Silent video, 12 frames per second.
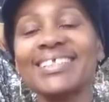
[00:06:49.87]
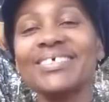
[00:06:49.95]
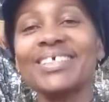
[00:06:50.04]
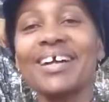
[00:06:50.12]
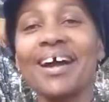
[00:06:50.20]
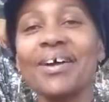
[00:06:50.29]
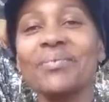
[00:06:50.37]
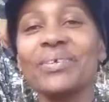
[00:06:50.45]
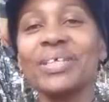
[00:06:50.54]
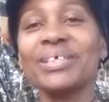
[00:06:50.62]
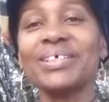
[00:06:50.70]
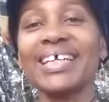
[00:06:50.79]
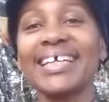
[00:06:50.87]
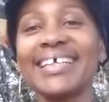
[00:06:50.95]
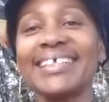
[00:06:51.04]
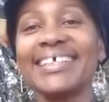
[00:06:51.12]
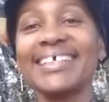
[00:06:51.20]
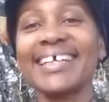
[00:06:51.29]
do a cartwheel
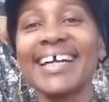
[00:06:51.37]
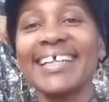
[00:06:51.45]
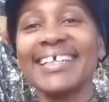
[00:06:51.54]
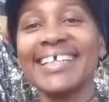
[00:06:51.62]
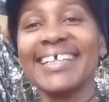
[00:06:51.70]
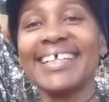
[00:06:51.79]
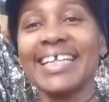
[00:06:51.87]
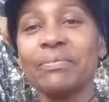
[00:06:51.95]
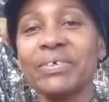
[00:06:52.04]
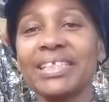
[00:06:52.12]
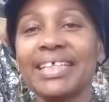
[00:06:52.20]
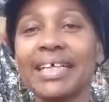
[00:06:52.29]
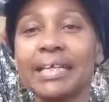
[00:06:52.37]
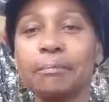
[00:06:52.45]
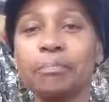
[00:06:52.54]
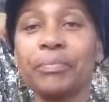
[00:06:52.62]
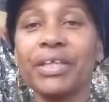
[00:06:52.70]
and kind of end everything.